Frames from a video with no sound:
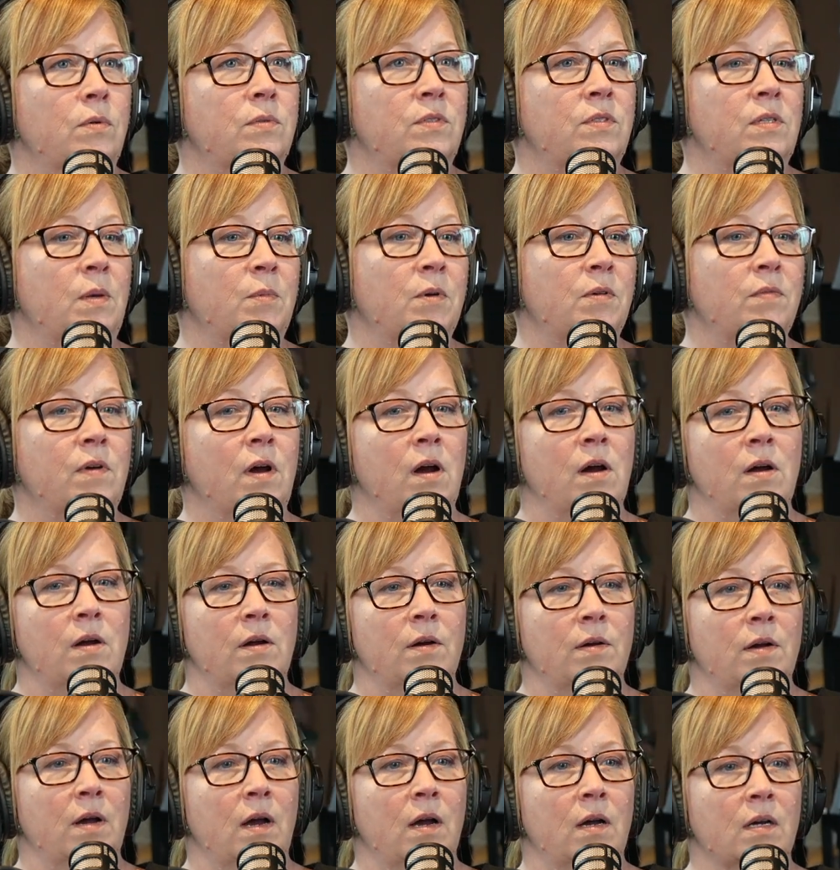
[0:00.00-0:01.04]
some of
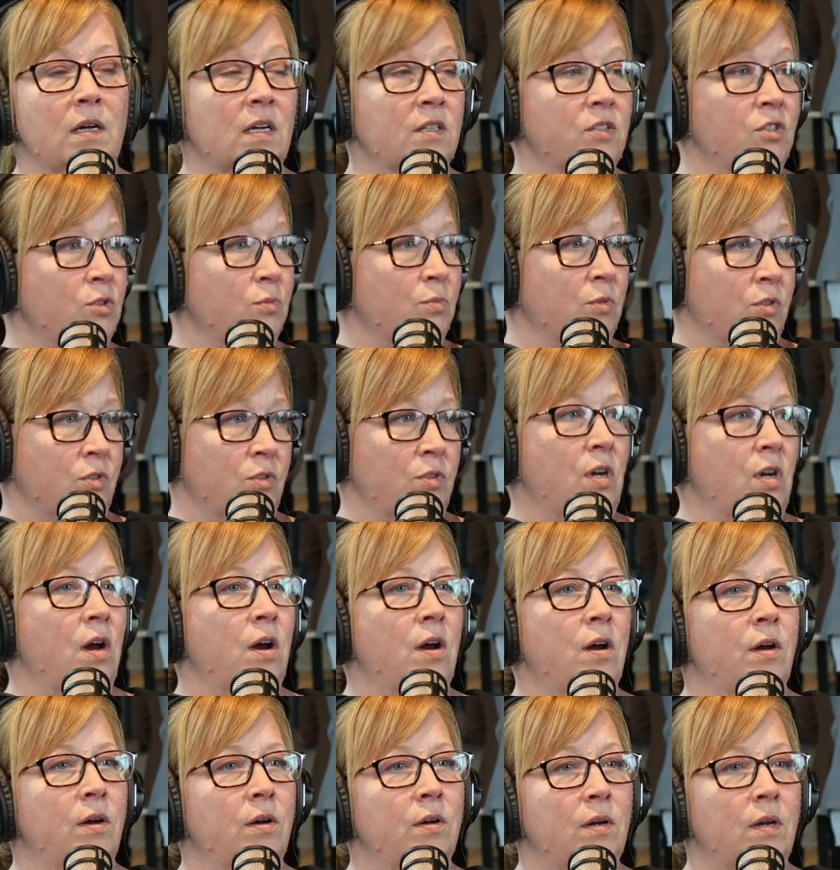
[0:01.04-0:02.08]
our customers
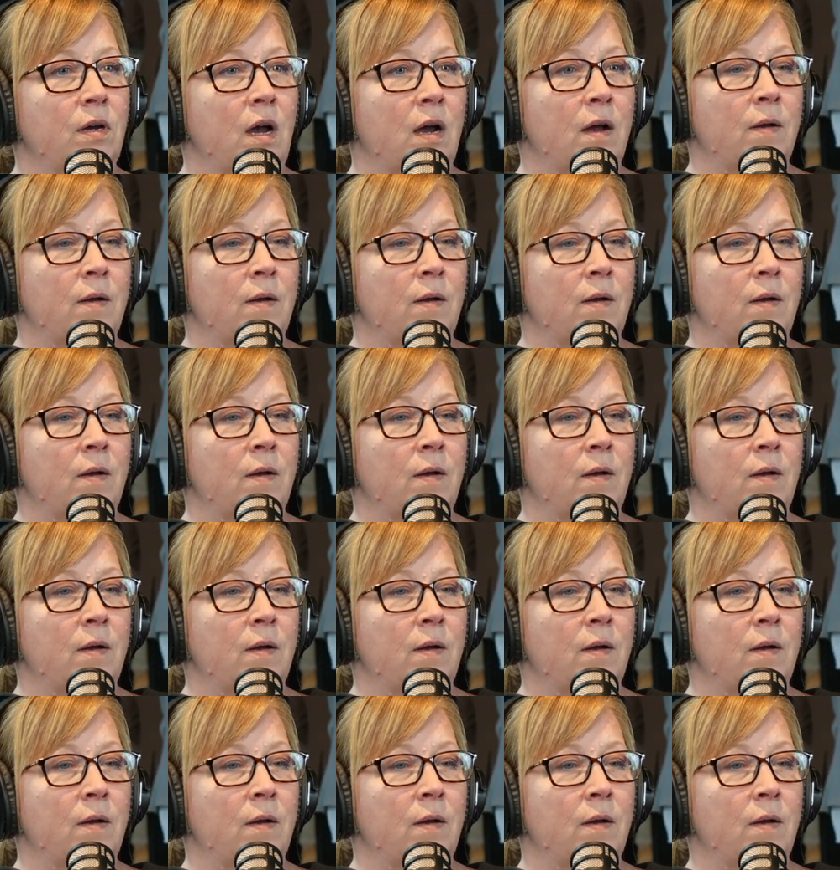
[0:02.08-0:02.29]
are,